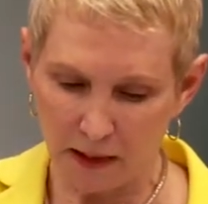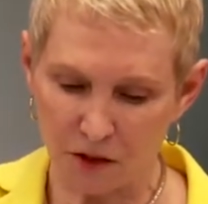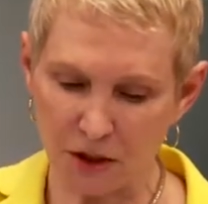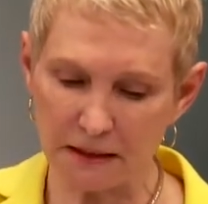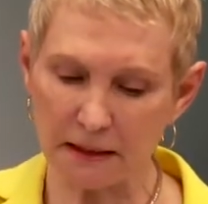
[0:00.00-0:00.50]

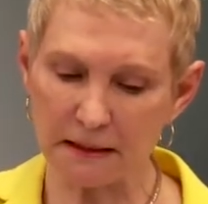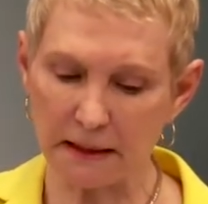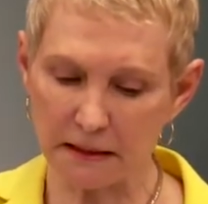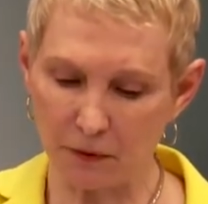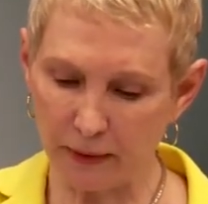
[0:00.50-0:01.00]
Jesus
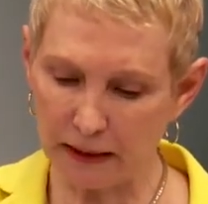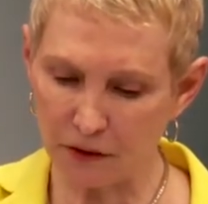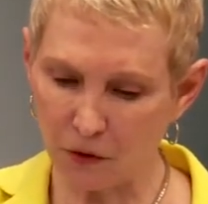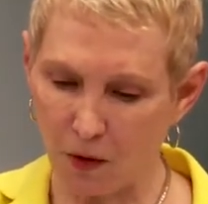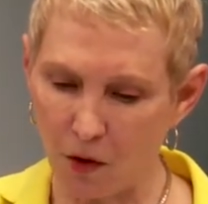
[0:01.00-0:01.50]
says that we can
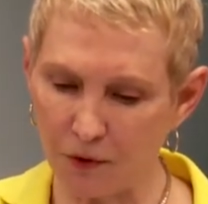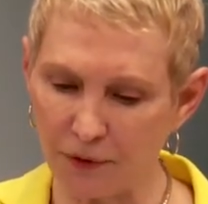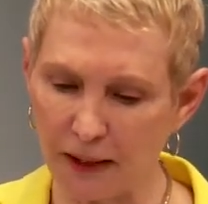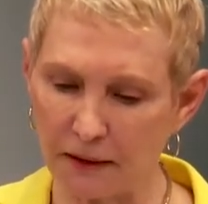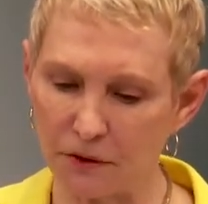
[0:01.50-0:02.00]
do all
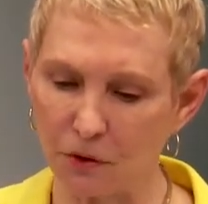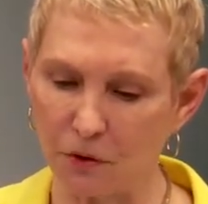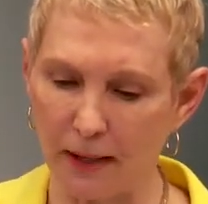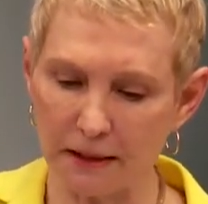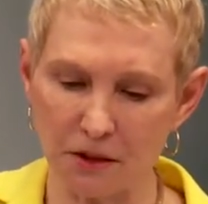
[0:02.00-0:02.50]
things through
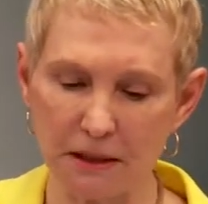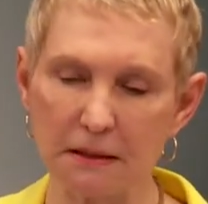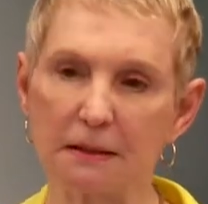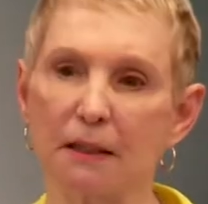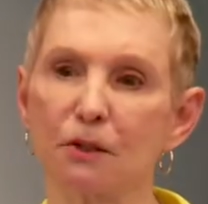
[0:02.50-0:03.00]
Christ
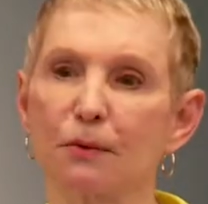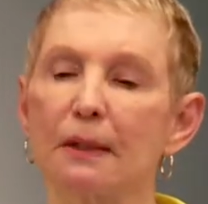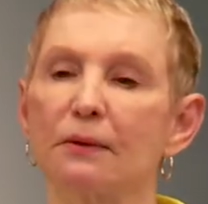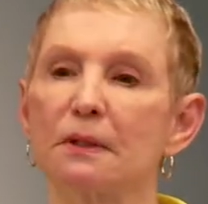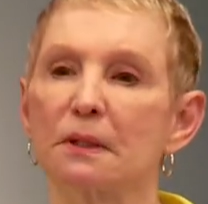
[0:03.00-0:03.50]
Jesus that
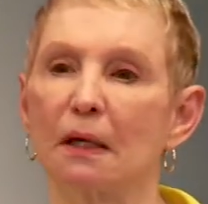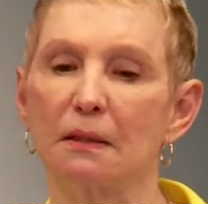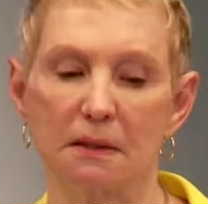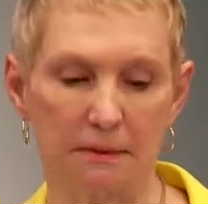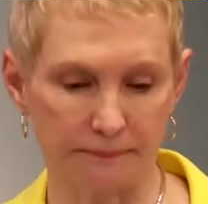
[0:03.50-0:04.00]
strengthens
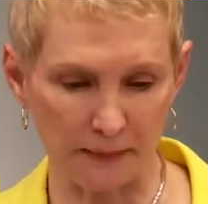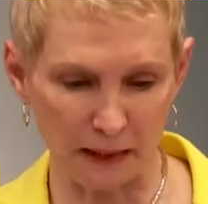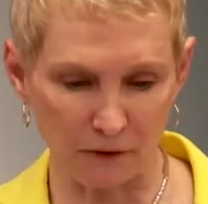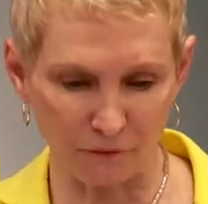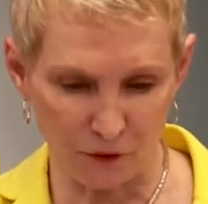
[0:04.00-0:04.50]
us
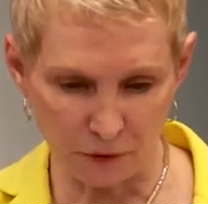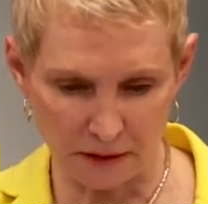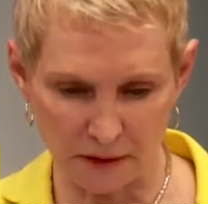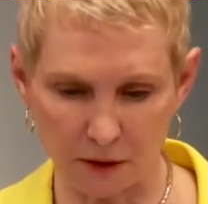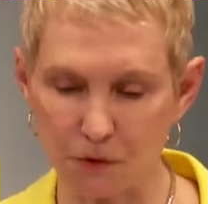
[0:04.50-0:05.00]
and
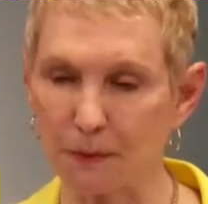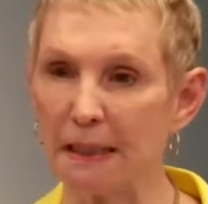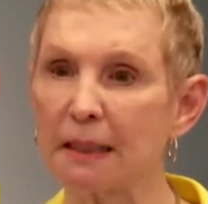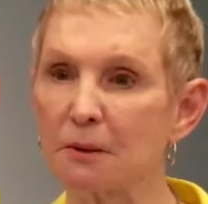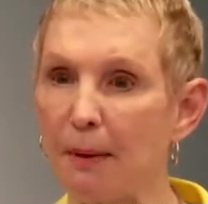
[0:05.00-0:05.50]
infuses us with
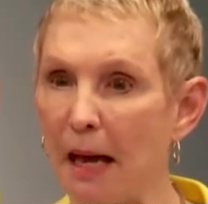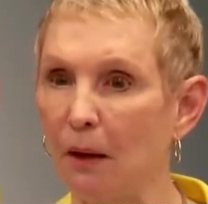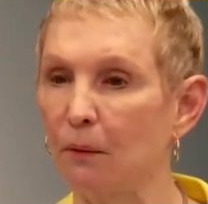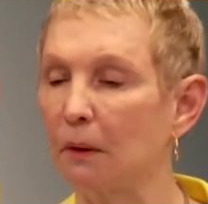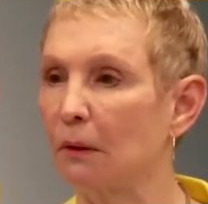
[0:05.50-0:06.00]
his
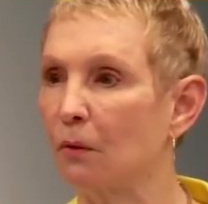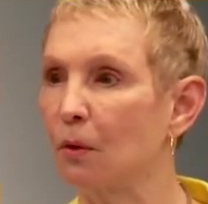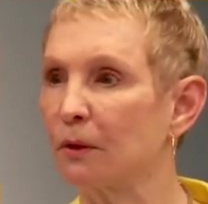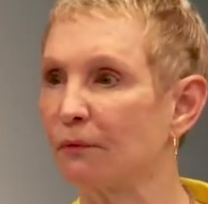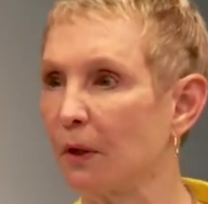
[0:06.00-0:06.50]
power,
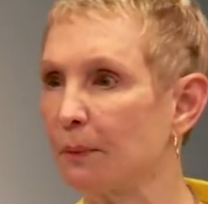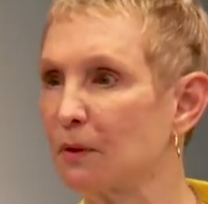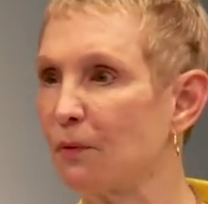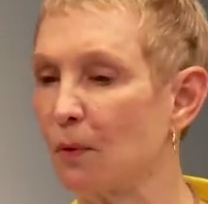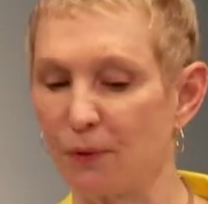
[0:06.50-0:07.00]
according to
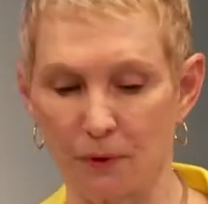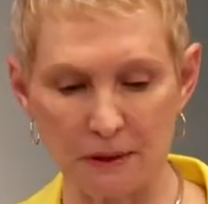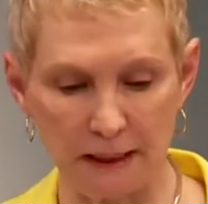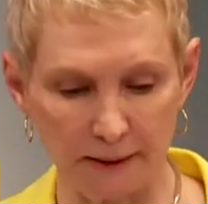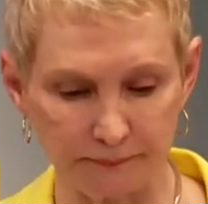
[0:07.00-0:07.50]
Philippians
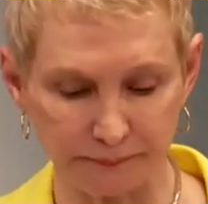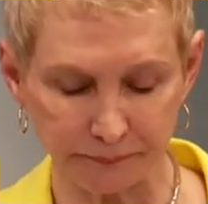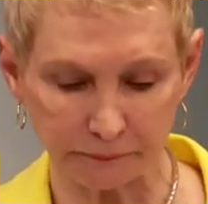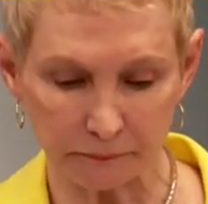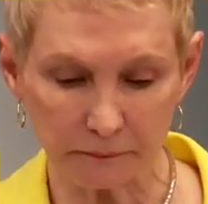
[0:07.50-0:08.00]
4:13.
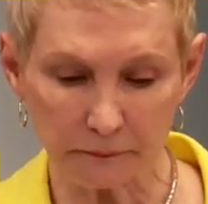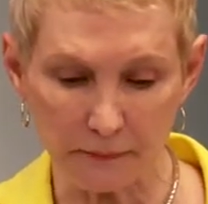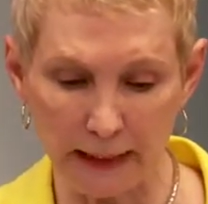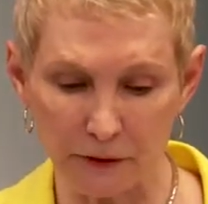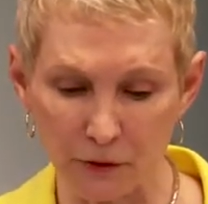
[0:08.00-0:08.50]

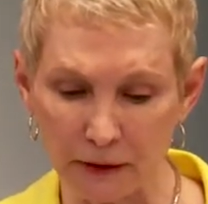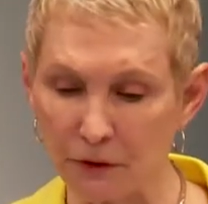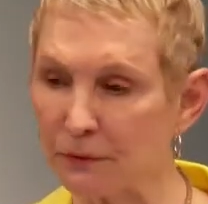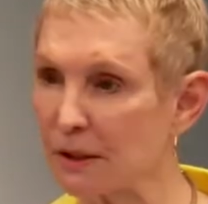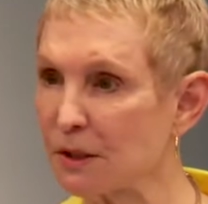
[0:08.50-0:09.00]
And you can
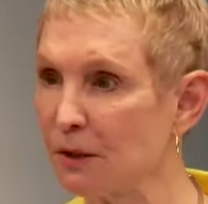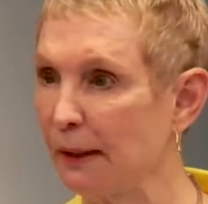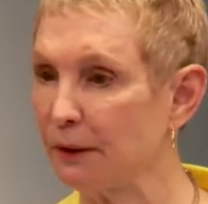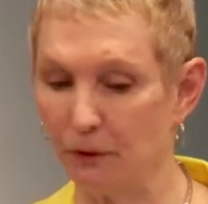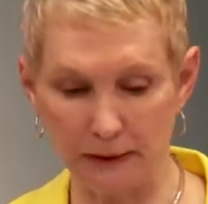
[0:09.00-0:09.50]
do this too.
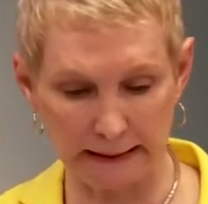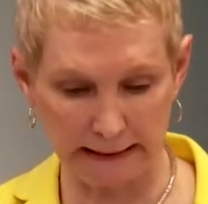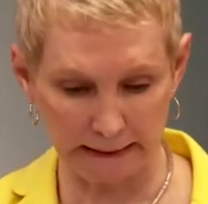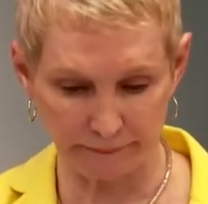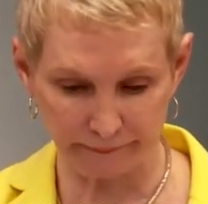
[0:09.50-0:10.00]
I know you
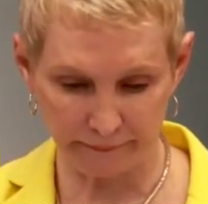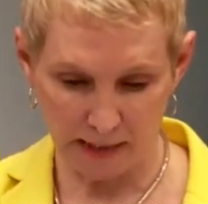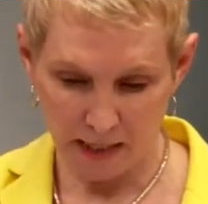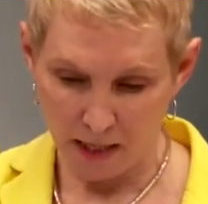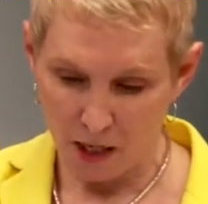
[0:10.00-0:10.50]
can.
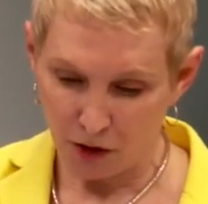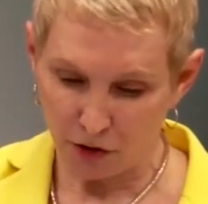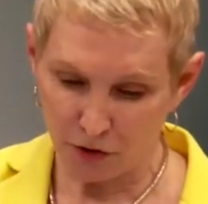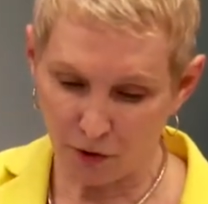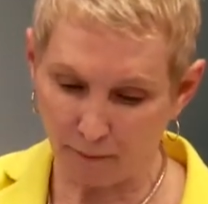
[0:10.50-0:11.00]

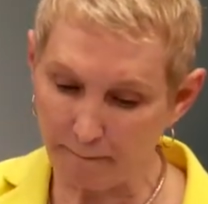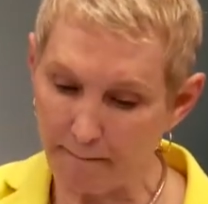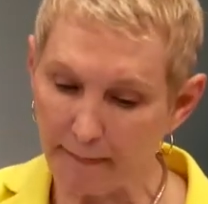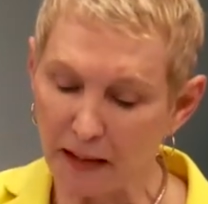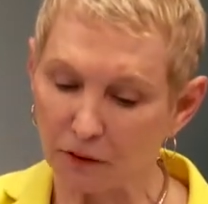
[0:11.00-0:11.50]
You
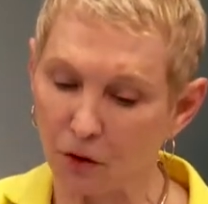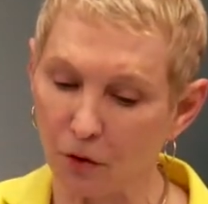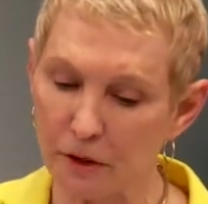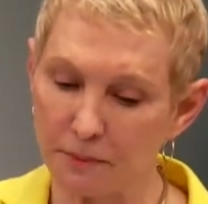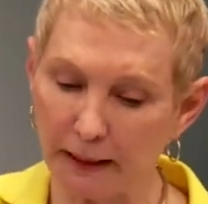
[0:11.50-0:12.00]
know, the
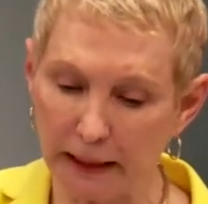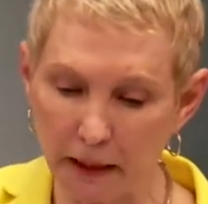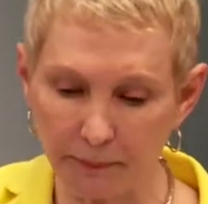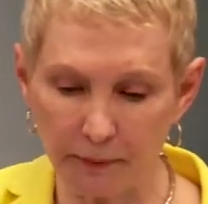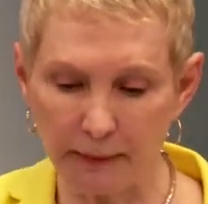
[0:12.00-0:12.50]
Lord's been
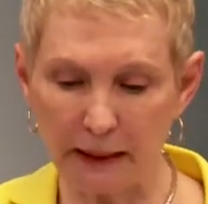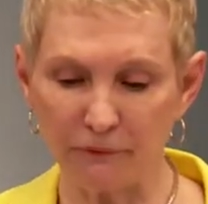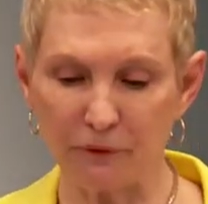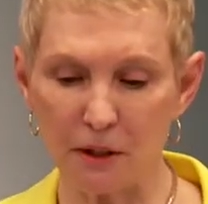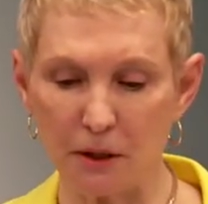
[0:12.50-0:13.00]
helping me
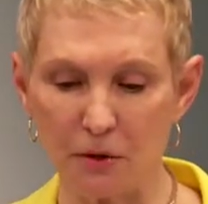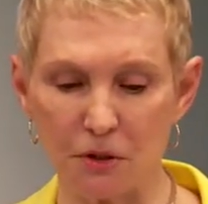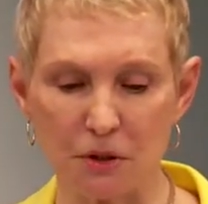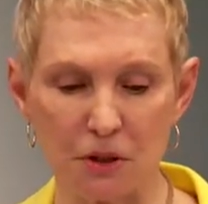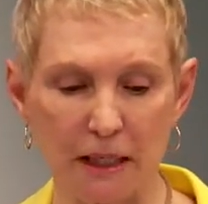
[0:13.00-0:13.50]
for
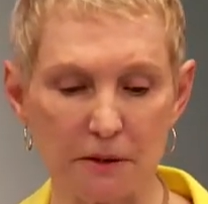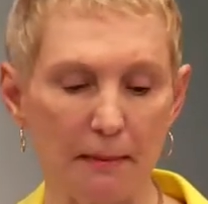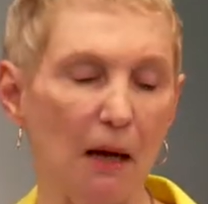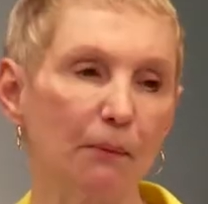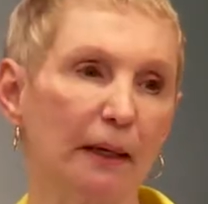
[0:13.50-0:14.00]
years to change
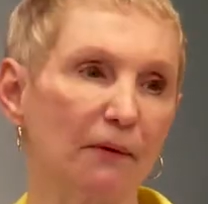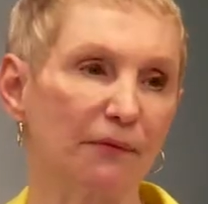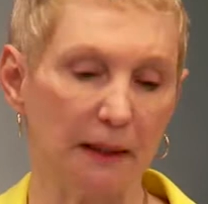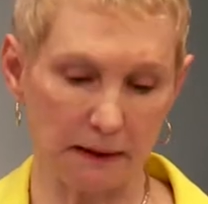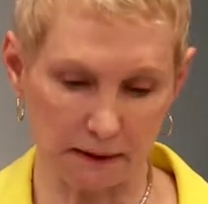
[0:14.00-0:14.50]
my way
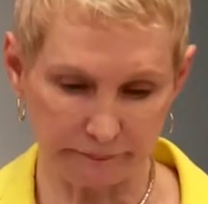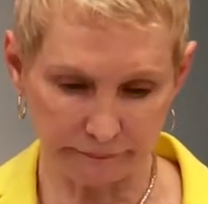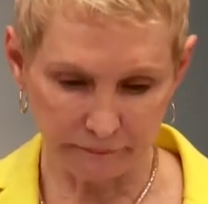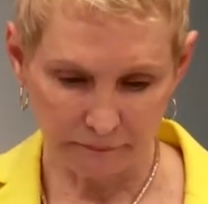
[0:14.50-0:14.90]
of thinking.